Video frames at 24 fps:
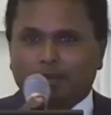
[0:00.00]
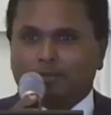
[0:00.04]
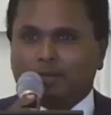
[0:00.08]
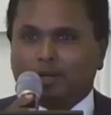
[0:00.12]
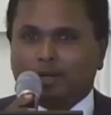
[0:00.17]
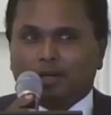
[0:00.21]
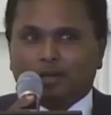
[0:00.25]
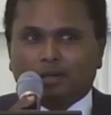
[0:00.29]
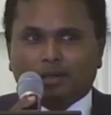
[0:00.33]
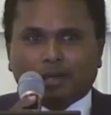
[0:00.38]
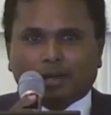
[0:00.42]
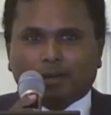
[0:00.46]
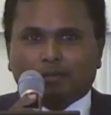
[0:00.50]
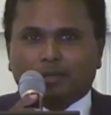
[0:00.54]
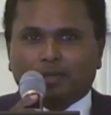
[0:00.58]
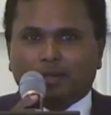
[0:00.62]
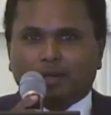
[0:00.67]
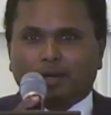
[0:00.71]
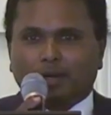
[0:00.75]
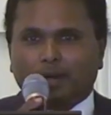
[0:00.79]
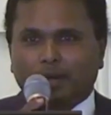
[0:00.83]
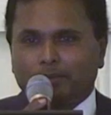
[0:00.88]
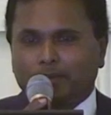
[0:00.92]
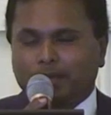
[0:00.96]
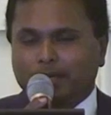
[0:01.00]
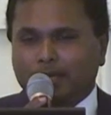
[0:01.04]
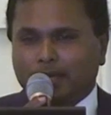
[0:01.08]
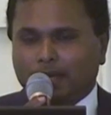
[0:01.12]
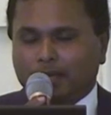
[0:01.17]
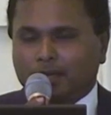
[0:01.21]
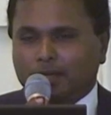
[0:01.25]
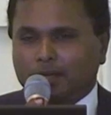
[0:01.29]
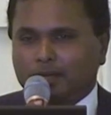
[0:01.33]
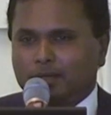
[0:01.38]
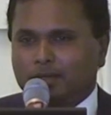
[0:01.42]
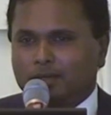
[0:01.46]
I'm a
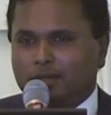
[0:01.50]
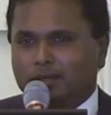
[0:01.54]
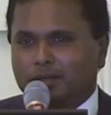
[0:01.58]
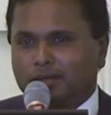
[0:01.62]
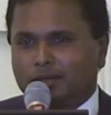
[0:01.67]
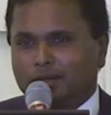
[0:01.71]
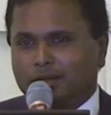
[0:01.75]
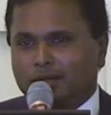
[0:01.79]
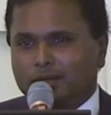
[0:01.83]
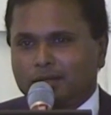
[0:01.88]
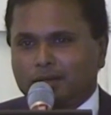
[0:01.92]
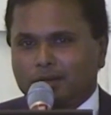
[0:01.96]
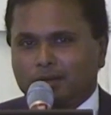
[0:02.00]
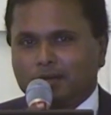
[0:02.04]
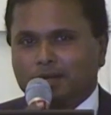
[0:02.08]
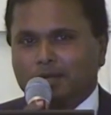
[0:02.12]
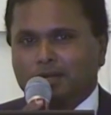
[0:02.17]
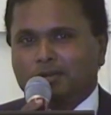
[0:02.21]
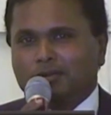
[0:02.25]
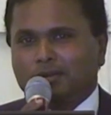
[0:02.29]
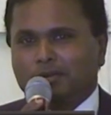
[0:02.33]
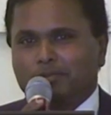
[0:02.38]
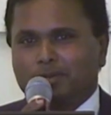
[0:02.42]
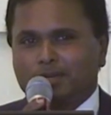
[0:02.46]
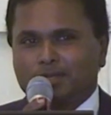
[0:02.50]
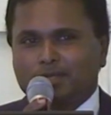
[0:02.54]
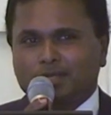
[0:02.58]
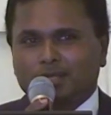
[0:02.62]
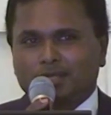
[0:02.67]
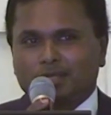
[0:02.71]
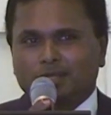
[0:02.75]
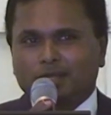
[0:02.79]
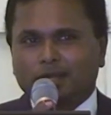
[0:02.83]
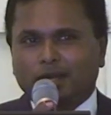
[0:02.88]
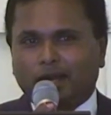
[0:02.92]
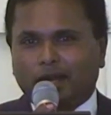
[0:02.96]
techie, turned into a
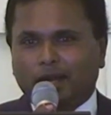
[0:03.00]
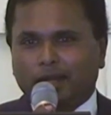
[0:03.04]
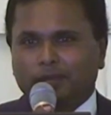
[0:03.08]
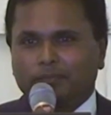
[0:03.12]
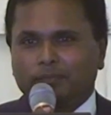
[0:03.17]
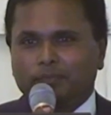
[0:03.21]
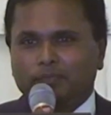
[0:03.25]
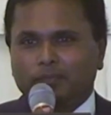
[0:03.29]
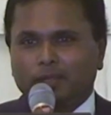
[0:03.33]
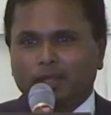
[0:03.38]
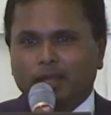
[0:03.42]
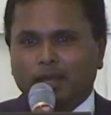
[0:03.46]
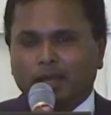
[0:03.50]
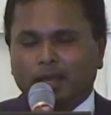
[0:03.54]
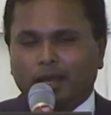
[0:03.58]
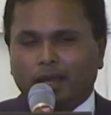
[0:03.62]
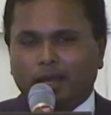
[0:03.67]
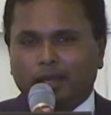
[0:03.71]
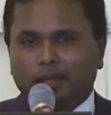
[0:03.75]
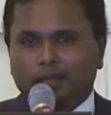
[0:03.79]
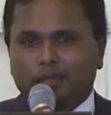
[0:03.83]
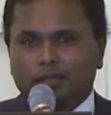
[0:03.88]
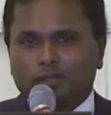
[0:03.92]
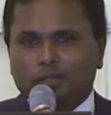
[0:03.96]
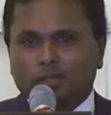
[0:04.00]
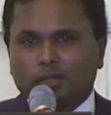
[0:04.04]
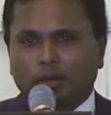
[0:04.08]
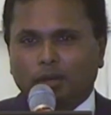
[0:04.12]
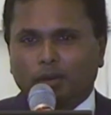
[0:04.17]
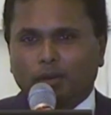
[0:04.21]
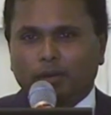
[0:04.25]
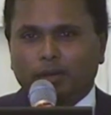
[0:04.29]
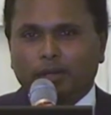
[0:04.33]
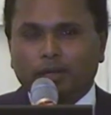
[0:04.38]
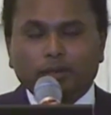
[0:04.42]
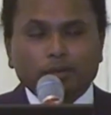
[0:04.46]
business guy. And
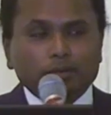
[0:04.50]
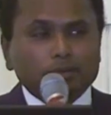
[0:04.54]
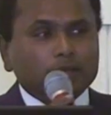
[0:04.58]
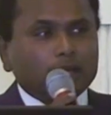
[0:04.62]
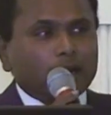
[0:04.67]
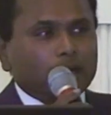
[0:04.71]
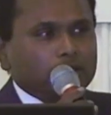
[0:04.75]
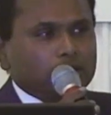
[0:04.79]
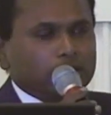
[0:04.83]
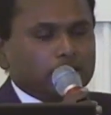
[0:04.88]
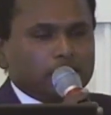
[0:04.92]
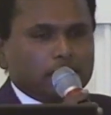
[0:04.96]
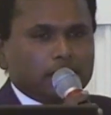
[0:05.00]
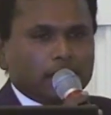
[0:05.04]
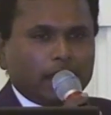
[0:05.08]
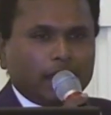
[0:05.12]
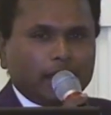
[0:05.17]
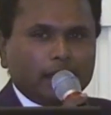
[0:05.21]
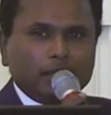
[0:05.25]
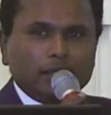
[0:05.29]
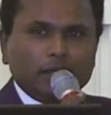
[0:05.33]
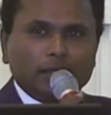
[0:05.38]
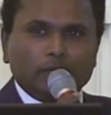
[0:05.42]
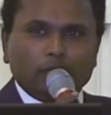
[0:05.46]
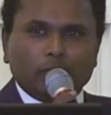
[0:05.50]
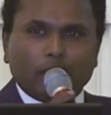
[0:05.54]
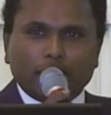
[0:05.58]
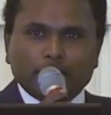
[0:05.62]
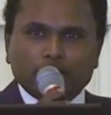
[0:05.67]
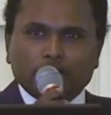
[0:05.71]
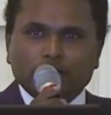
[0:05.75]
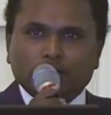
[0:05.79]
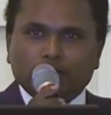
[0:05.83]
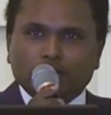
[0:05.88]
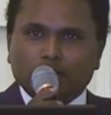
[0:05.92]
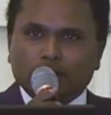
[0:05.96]
so in 2010 in
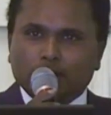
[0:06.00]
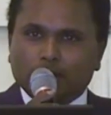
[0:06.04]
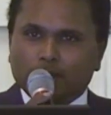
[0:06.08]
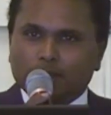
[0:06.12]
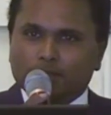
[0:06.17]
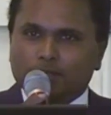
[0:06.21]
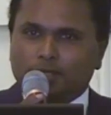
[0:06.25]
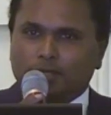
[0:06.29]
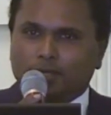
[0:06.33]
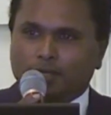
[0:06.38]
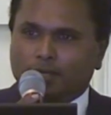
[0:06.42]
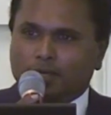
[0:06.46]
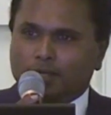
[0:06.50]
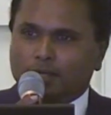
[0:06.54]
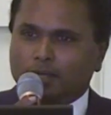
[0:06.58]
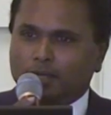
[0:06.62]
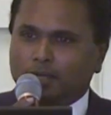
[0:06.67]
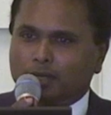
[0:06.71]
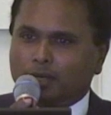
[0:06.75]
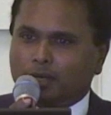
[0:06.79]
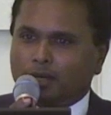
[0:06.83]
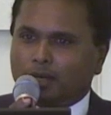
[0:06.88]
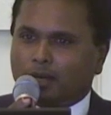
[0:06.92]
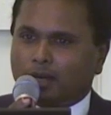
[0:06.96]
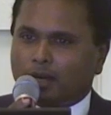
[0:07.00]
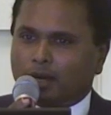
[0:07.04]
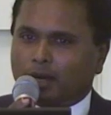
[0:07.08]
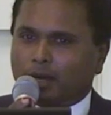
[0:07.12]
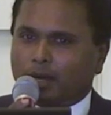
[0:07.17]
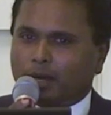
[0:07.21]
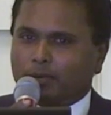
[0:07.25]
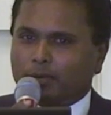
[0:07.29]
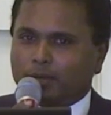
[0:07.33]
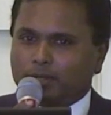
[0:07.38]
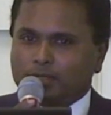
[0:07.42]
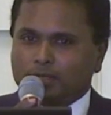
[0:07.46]
Washington, D.C.,
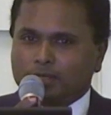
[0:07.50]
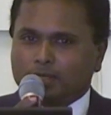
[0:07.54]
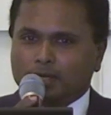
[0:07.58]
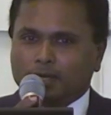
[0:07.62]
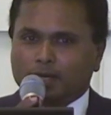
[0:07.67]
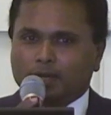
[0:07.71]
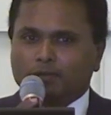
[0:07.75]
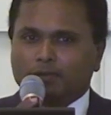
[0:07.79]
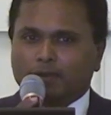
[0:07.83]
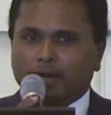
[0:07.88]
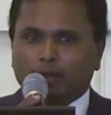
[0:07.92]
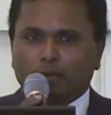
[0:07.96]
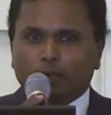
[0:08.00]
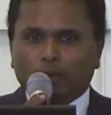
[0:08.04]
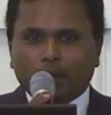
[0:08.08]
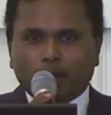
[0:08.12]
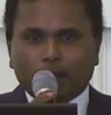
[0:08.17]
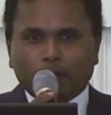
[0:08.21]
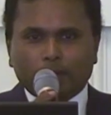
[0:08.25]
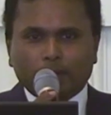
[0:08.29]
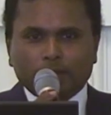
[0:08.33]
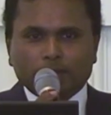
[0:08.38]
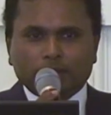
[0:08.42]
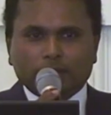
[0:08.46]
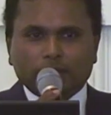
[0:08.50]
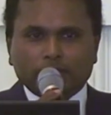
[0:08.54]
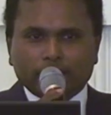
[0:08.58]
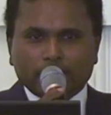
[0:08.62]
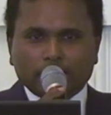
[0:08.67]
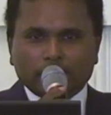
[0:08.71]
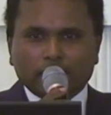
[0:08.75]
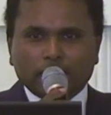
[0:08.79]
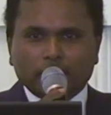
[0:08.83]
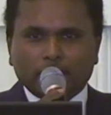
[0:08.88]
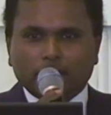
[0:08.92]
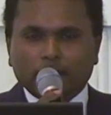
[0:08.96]
I was at an event where I was
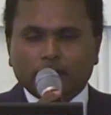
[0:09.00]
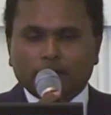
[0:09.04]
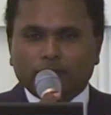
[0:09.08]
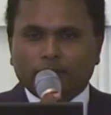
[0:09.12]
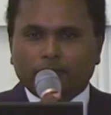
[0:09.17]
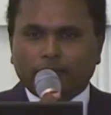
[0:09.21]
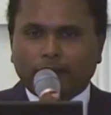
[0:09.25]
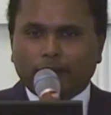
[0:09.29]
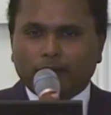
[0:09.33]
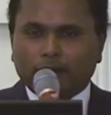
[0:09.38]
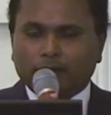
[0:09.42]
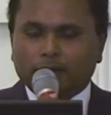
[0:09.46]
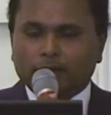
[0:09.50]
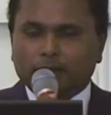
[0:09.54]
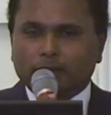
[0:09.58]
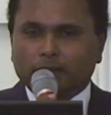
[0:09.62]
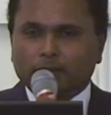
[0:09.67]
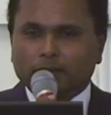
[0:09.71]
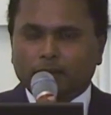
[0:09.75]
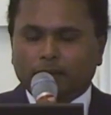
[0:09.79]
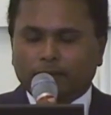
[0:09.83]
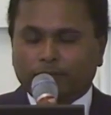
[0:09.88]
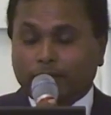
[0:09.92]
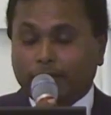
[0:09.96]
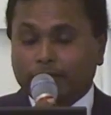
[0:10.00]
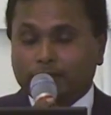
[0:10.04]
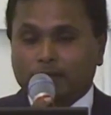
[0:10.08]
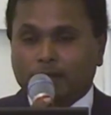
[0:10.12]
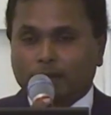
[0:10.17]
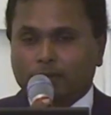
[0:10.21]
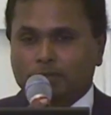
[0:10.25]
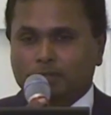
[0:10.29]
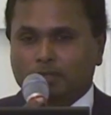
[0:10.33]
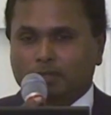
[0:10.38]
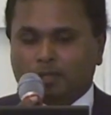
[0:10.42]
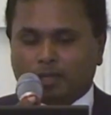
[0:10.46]
given the Inc.
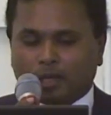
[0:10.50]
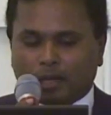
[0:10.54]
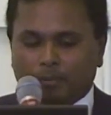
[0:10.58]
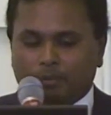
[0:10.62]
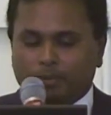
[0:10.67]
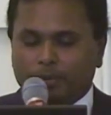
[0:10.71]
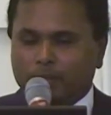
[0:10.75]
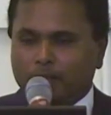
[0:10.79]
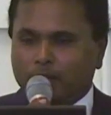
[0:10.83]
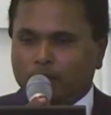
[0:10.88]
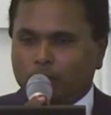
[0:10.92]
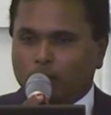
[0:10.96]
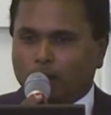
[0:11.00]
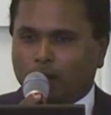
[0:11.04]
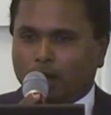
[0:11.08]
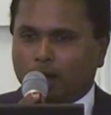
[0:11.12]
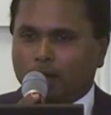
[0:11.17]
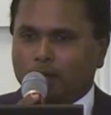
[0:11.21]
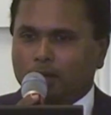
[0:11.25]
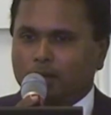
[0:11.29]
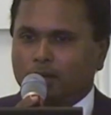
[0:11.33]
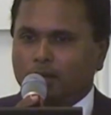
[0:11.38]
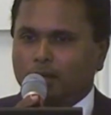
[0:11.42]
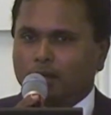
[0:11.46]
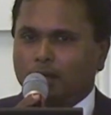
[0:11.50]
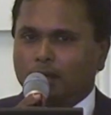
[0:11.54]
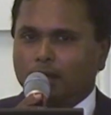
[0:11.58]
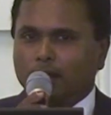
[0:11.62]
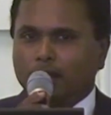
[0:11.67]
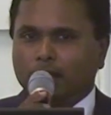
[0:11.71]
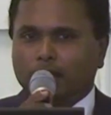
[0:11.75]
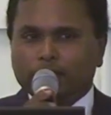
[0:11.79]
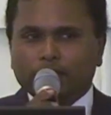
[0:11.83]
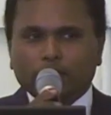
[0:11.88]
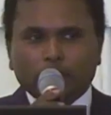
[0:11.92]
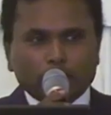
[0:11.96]
5,000 company award,
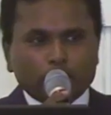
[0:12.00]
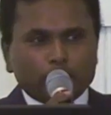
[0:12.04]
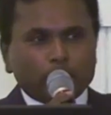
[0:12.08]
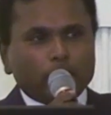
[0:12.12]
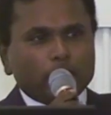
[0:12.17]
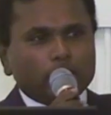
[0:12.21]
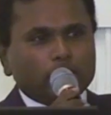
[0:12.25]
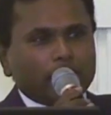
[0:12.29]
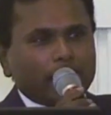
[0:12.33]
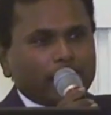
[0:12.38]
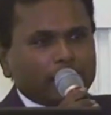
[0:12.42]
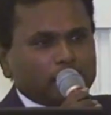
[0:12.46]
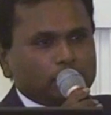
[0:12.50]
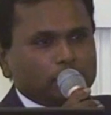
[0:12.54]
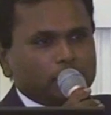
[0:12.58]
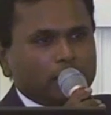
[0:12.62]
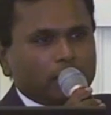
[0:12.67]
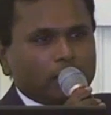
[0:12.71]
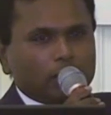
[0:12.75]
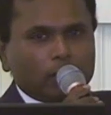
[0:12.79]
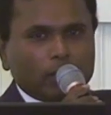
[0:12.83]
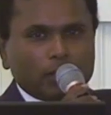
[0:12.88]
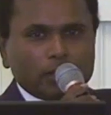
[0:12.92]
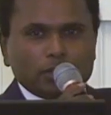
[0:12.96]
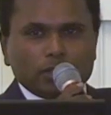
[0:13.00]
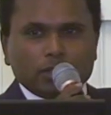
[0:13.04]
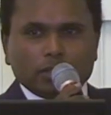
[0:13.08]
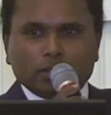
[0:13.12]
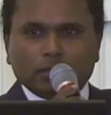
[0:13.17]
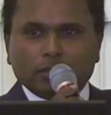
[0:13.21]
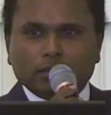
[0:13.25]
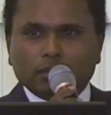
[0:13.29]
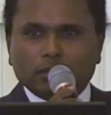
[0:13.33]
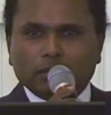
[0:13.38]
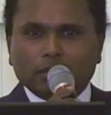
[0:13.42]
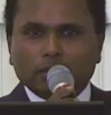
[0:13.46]
and the reporter asked me a
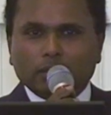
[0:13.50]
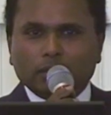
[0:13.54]
question.